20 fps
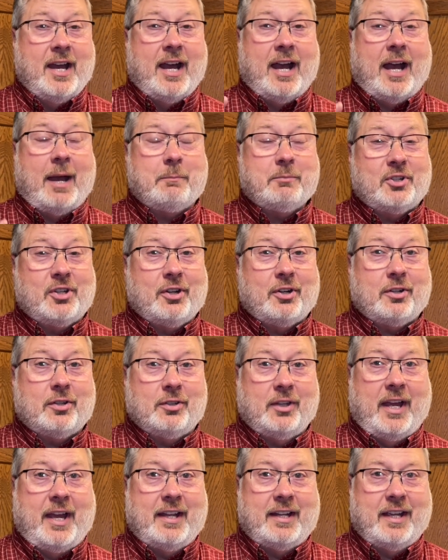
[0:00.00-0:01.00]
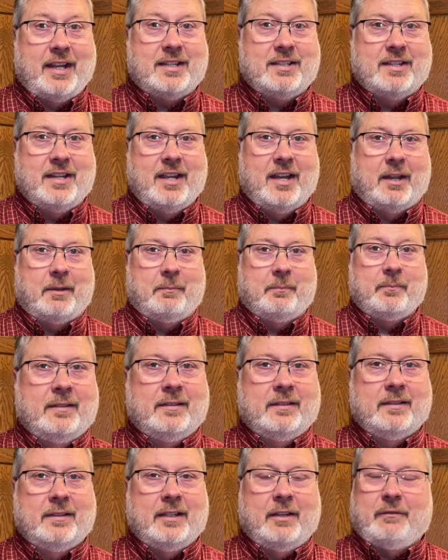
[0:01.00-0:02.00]
I'm sure glad I did.
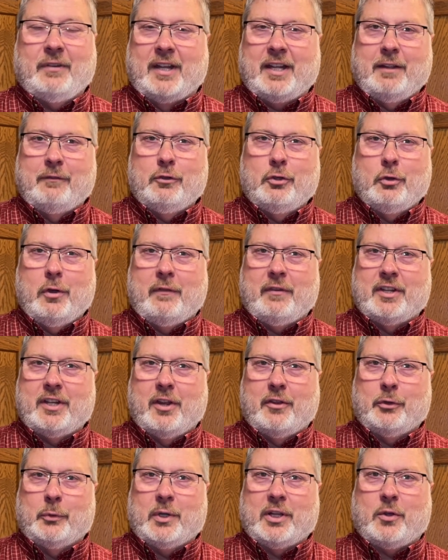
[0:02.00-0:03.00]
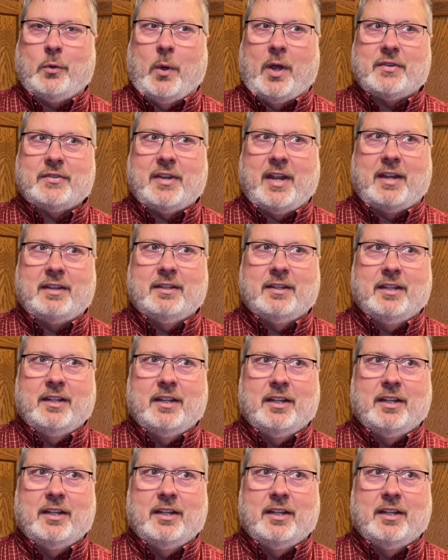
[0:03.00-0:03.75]
If any of you have any other requests that